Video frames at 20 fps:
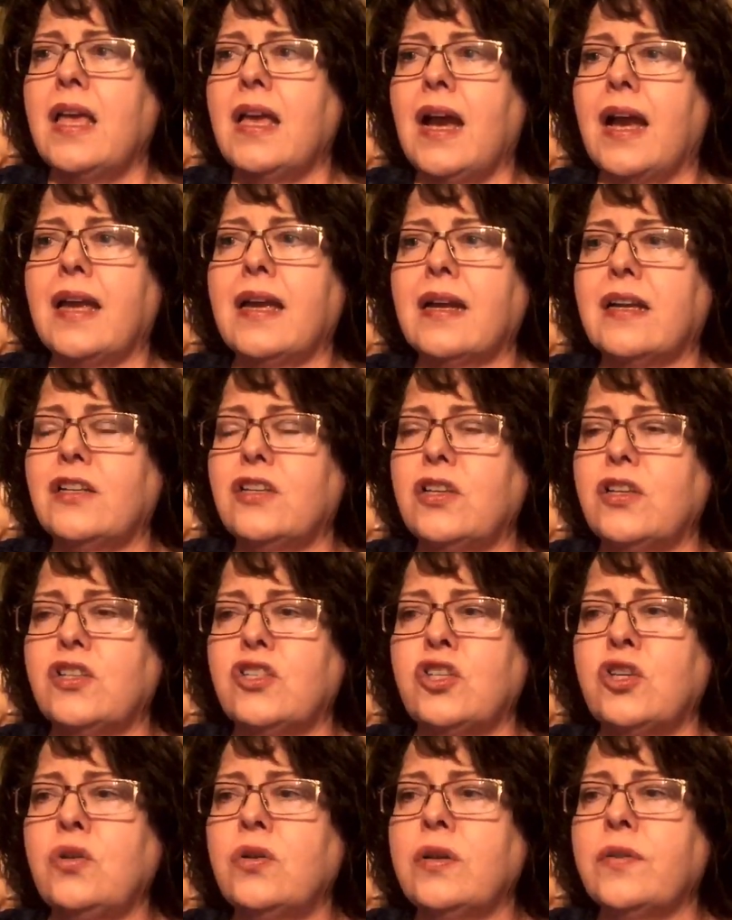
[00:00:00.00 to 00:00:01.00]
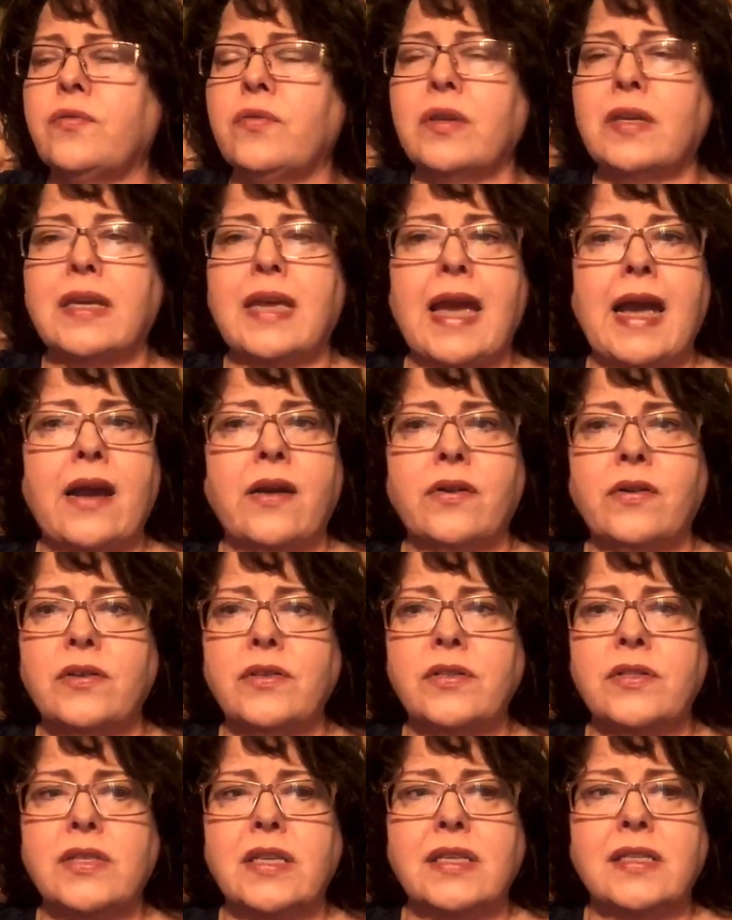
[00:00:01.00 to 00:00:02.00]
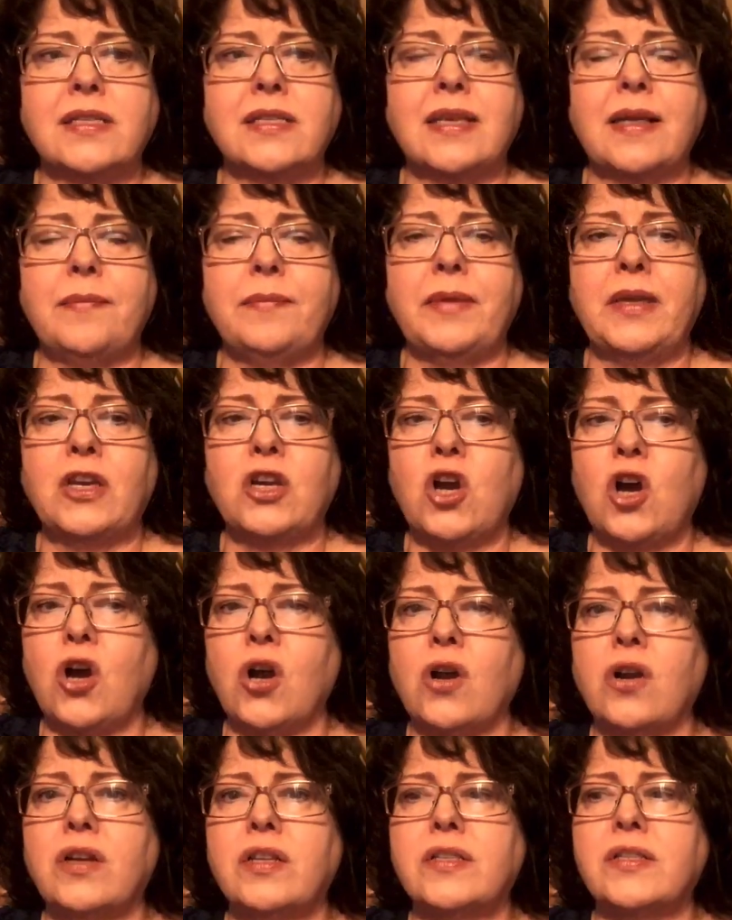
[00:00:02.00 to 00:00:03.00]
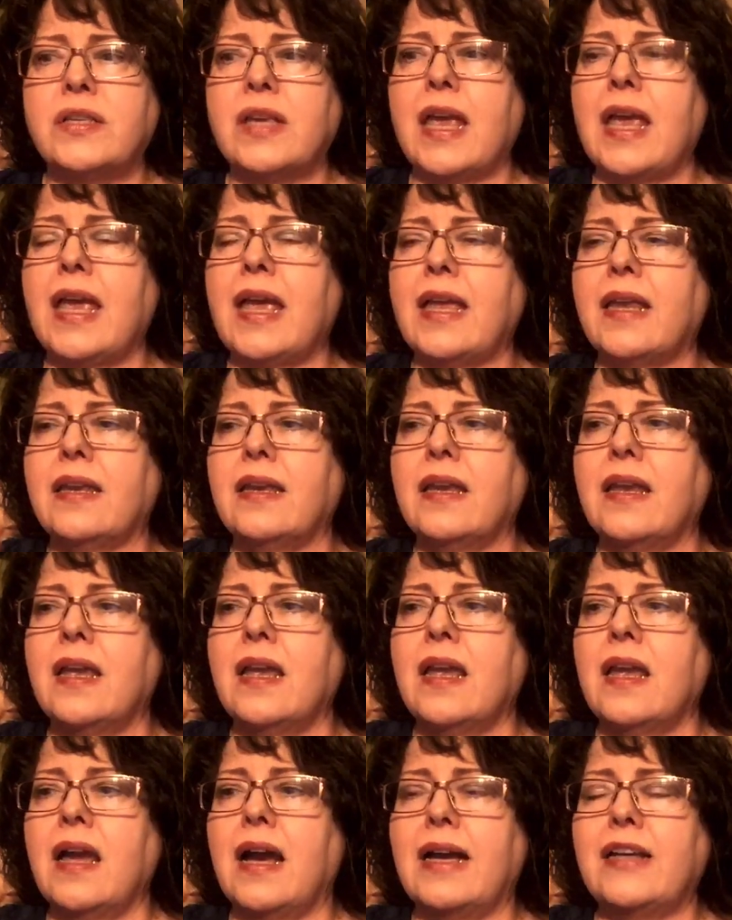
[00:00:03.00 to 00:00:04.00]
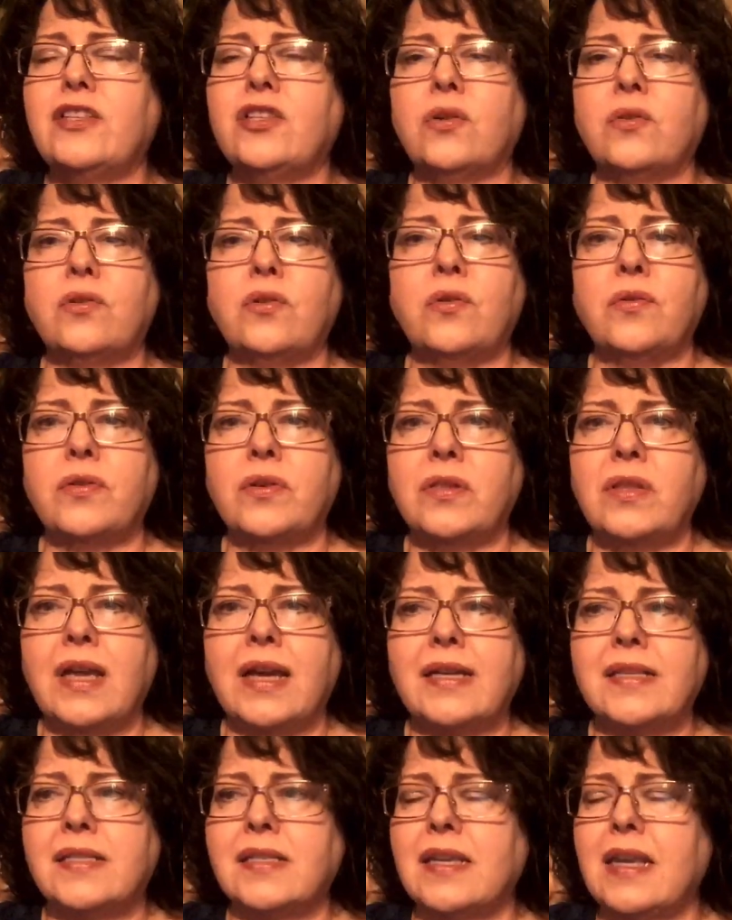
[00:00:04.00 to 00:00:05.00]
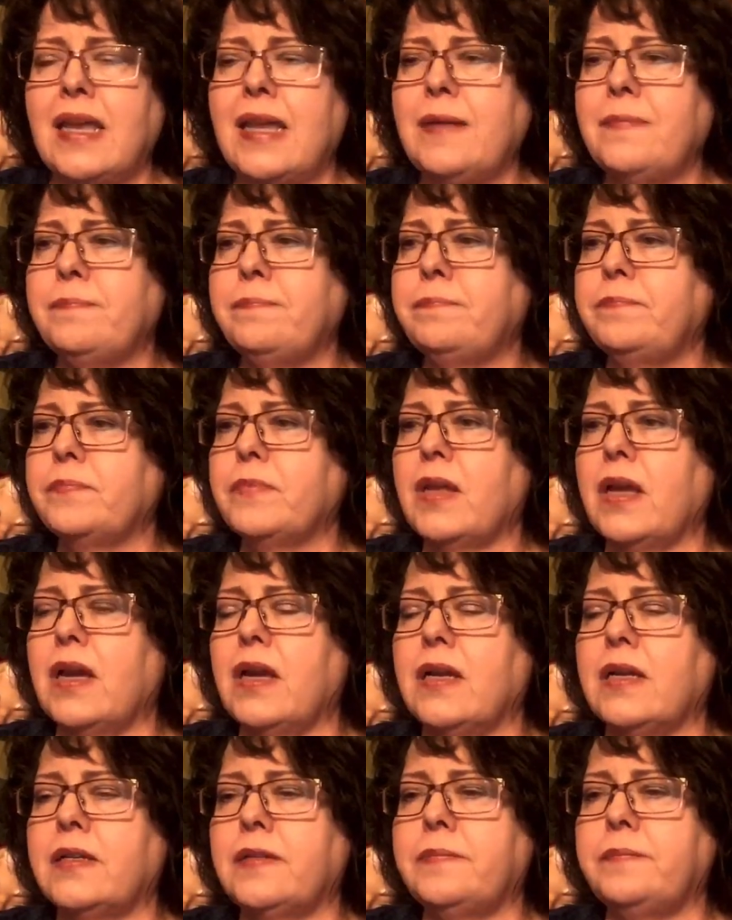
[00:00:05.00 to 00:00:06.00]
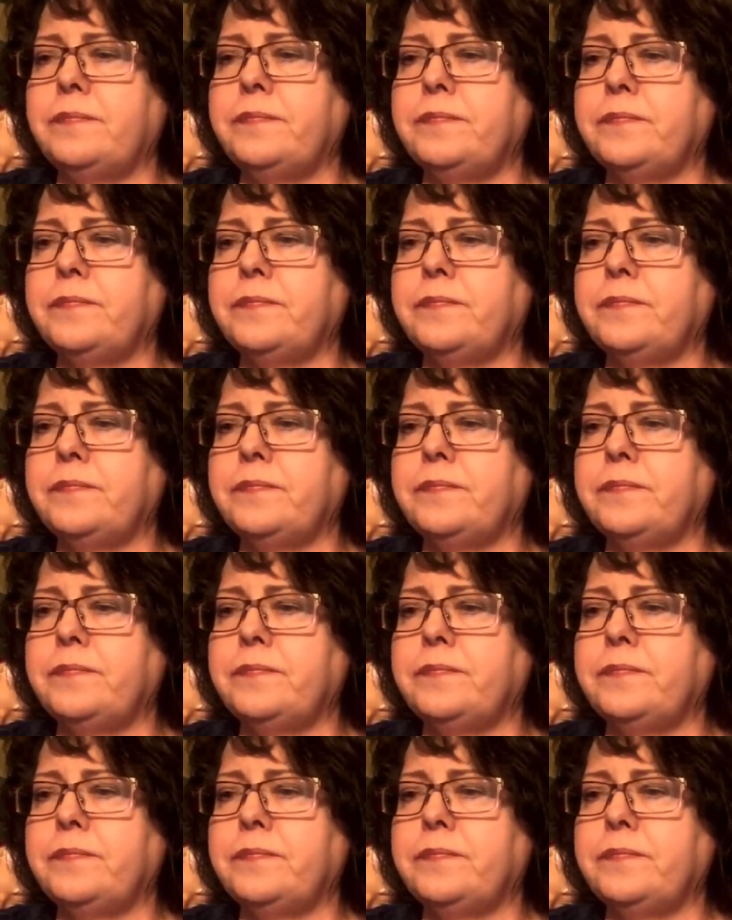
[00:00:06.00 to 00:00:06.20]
I got two different Carols that sent me cards, and I don't know the last name. I